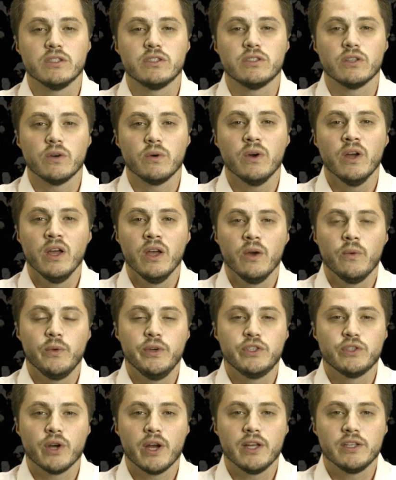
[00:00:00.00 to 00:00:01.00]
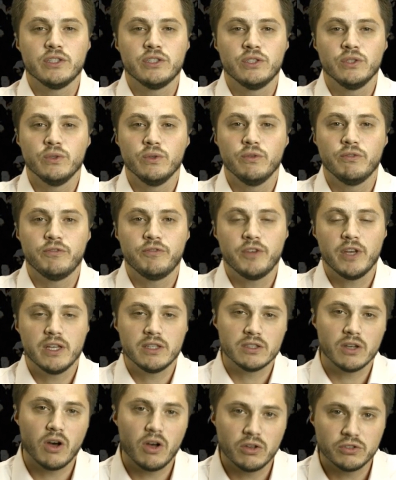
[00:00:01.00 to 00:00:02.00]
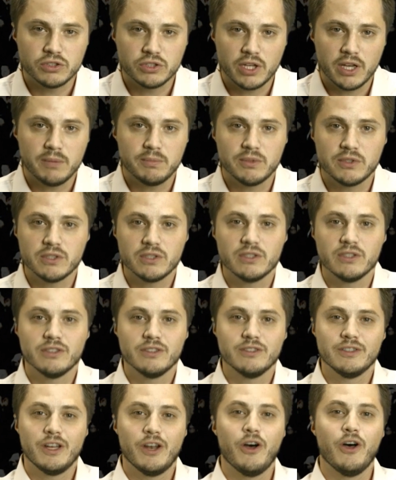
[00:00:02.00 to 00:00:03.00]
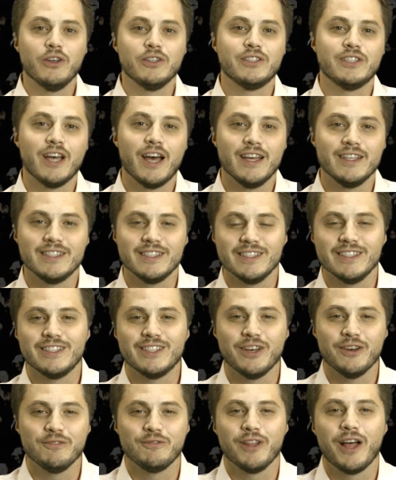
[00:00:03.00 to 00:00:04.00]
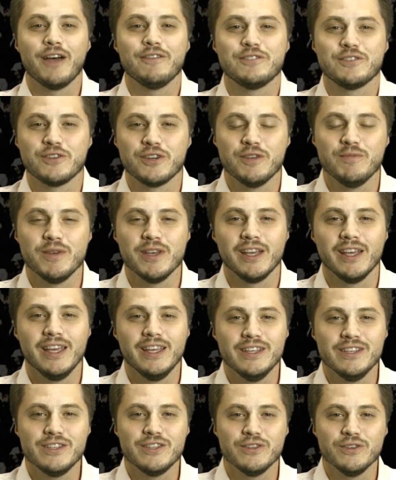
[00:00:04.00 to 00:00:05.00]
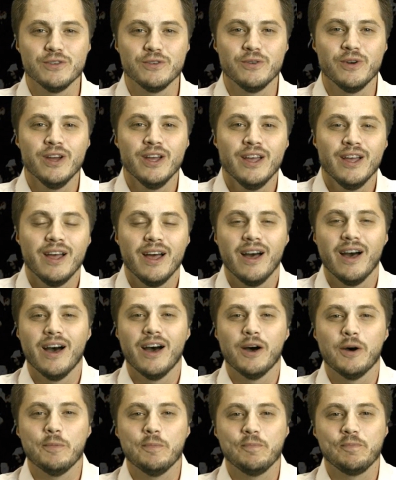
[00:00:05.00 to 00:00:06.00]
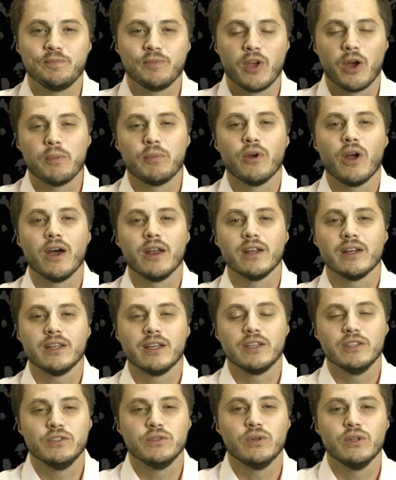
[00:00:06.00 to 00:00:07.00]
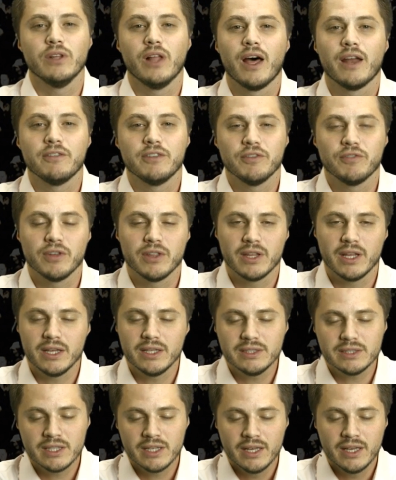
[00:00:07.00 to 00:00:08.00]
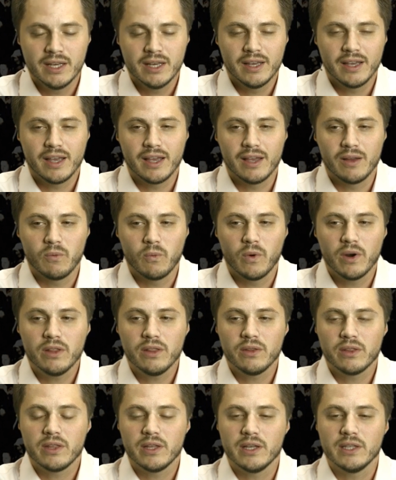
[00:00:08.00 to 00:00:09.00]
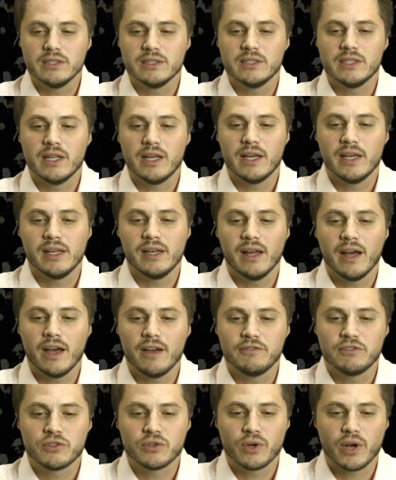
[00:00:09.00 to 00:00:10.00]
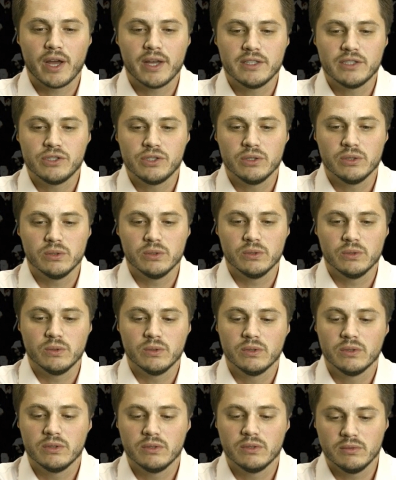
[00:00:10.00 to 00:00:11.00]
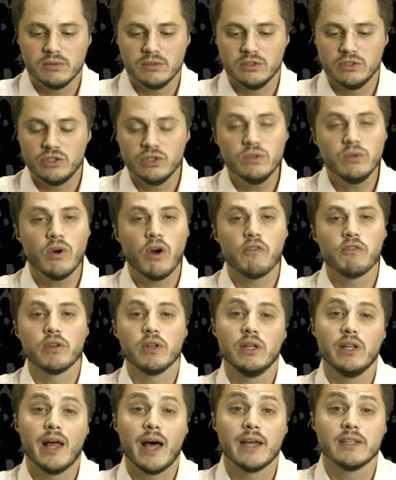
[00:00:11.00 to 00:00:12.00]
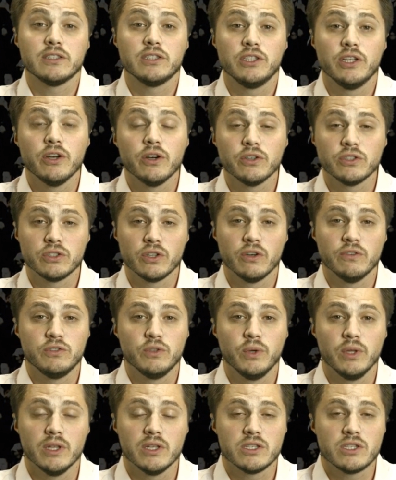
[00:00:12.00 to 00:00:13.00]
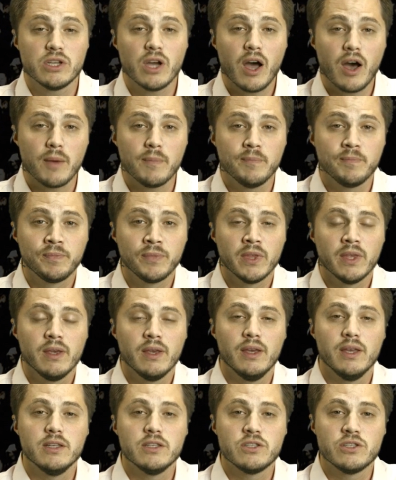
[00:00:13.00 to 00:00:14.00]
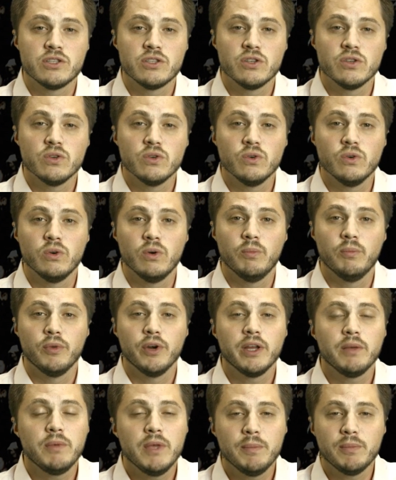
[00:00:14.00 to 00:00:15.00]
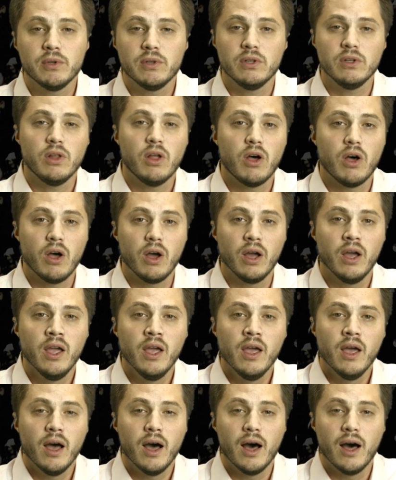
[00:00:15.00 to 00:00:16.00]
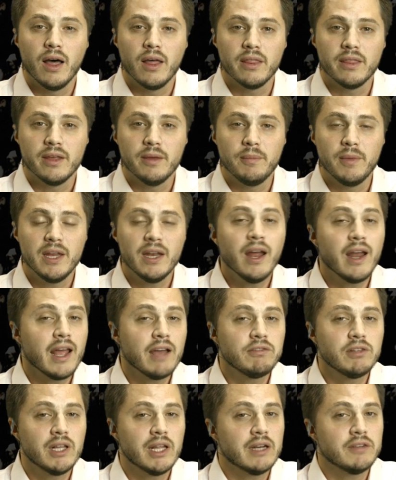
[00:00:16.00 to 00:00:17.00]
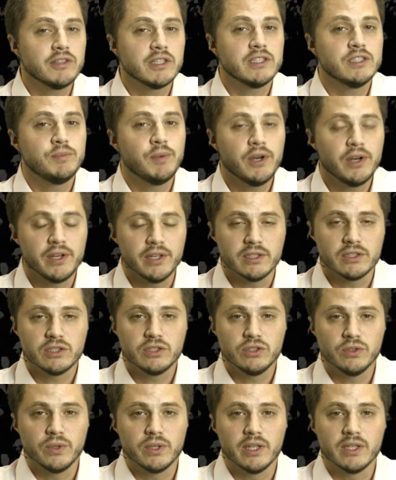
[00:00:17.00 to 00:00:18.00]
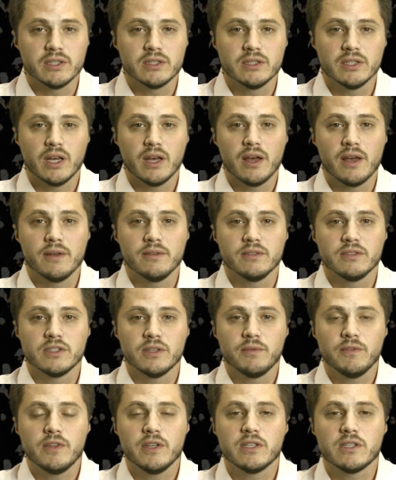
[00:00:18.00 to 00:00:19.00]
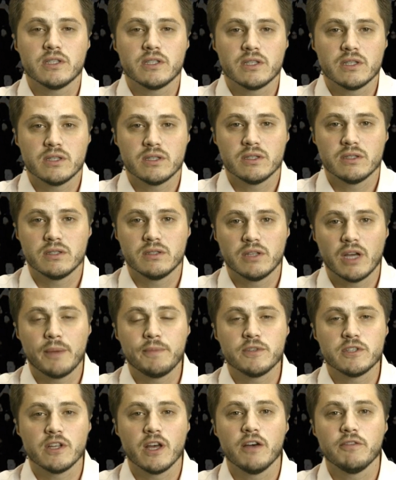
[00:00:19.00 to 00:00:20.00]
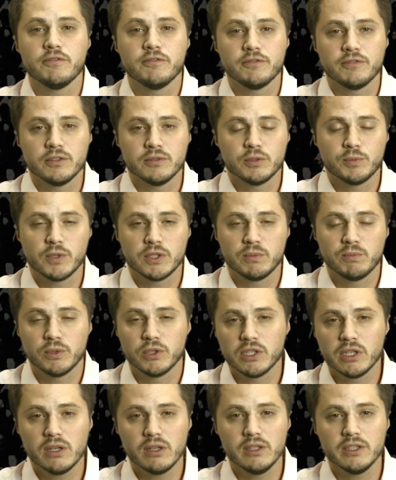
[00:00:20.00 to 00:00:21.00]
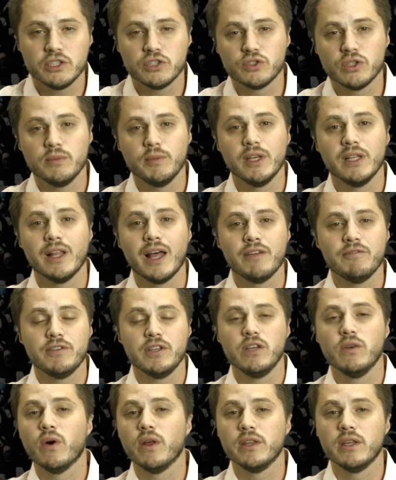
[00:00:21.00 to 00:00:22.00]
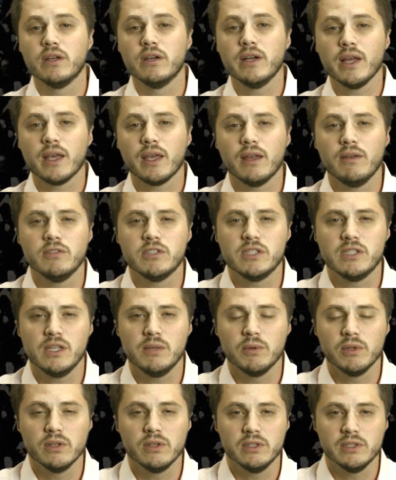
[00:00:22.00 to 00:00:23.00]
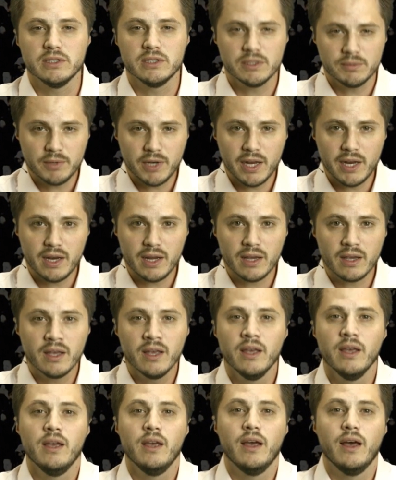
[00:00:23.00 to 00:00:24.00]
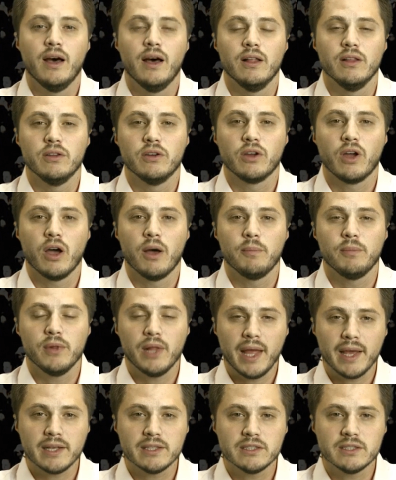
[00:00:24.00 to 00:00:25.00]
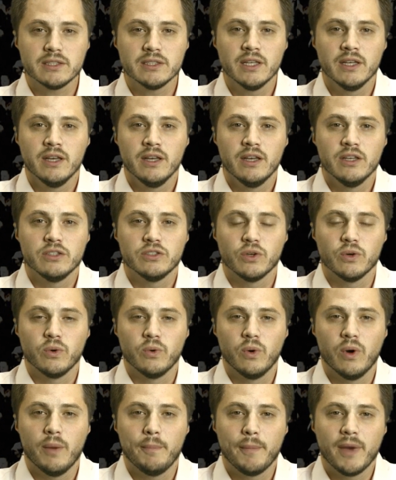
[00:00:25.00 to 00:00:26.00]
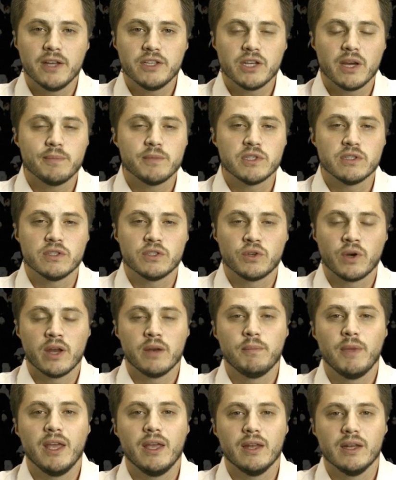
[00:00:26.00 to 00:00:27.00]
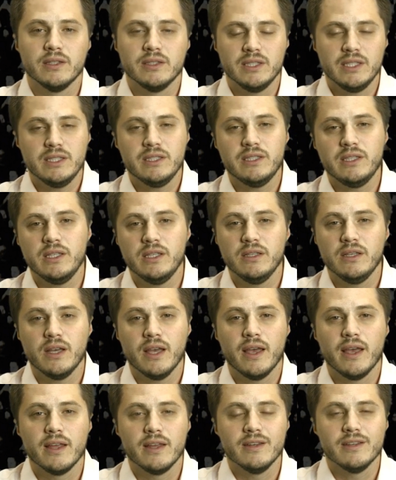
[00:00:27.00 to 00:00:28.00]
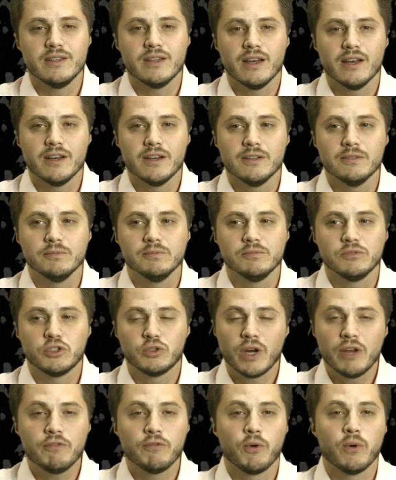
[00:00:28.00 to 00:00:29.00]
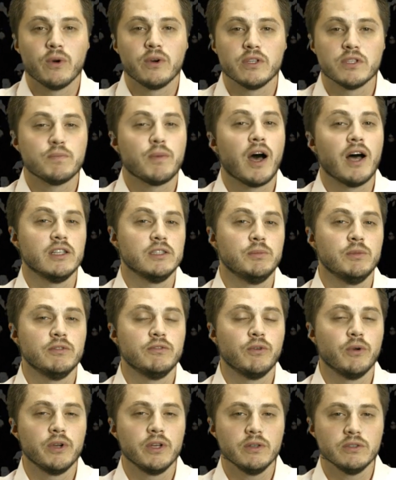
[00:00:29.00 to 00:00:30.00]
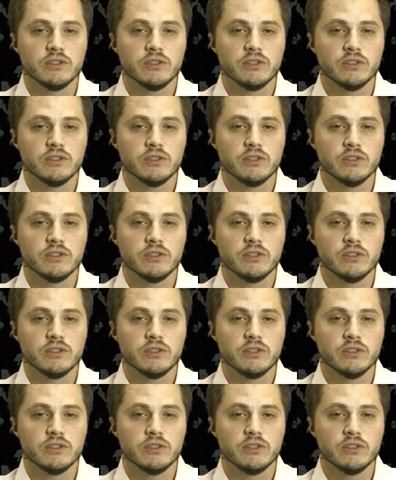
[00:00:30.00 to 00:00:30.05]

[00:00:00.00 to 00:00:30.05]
So we try to fit all shapes and all sizes of live streaming into our product. It can do a lot of different things. And one of the things that I've tried to do over the last year or so of doing this job is to bring people along that may not have a lot of experience doing this. Some of this type stuff, particularly streaming live video on the internet, can seem a little intimidating, a little complex. So my job is to try to make it as easy and straightforward as possible for you.